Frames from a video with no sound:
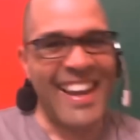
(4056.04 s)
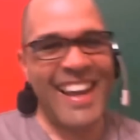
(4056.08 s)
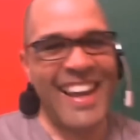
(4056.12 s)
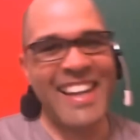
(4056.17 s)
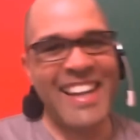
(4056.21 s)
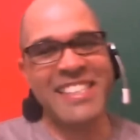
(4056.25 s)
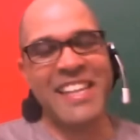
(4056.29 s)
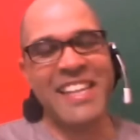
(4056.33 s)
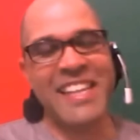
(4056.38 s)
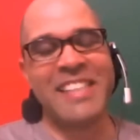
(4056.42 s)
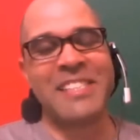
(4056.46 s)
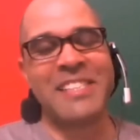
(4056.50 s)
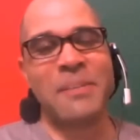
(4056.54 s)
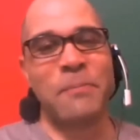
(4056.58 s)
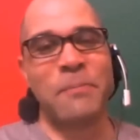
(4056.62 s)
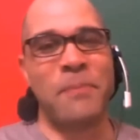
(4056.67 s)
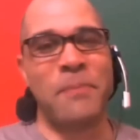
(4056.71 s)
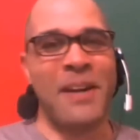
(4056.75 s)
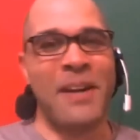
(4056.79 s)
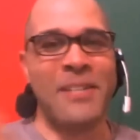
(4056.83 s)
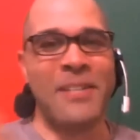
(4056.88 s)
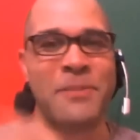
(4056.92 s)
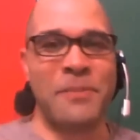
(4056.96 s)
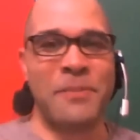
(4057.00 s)
And it's got some
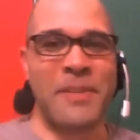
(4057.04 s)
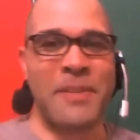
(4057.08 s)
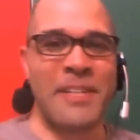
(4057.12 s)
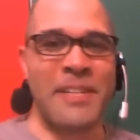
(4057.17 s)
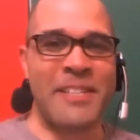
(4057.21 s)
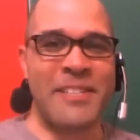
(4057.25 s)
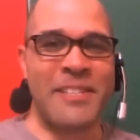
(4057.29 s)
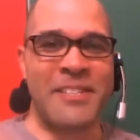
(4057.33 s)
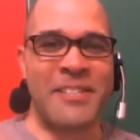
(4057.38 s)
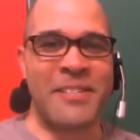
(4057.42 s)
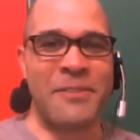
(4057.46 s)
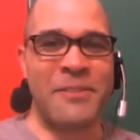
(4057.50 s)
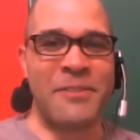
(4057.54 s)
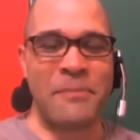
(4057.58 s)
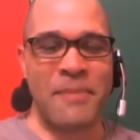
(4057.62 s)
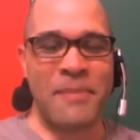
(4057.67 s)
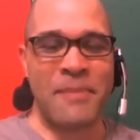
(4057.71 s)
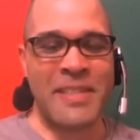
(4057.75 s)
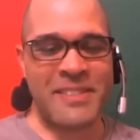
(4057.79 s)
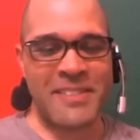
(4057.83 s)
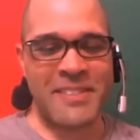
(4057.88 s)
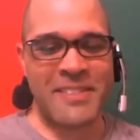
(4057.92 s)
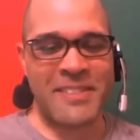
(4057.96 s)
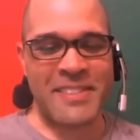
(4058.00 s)
parts where you're shooting
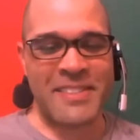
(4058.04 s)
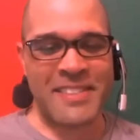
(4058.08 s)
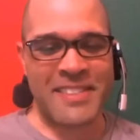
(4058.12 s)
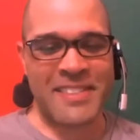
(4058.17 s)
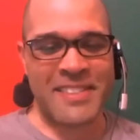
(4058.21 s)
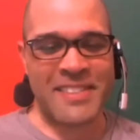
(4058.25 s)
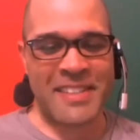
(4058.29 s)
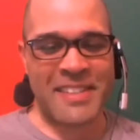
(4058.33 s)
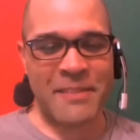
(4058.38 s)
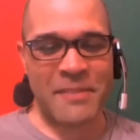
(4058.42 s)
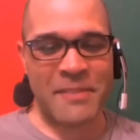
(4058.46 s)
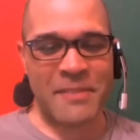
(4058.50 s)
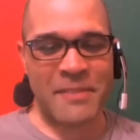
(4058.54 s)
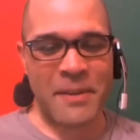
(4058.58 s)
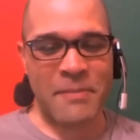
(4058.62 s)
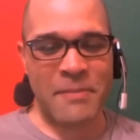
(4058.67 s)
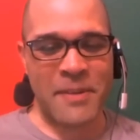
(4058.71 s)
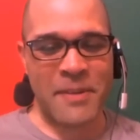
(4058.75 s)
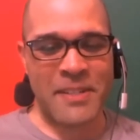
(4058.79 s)
missiles and stuff.